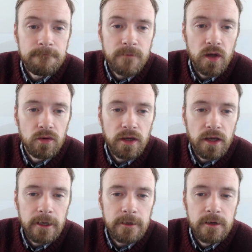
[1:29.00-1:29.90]

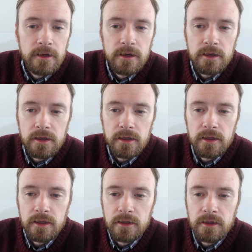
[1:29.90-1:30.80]
okay?
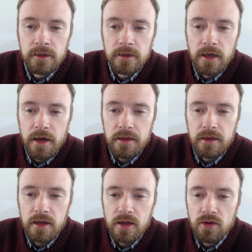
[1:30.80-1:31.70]
I
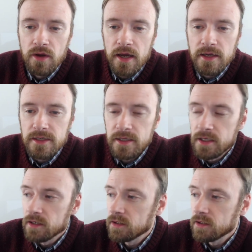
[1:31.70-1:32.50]
think you guys need a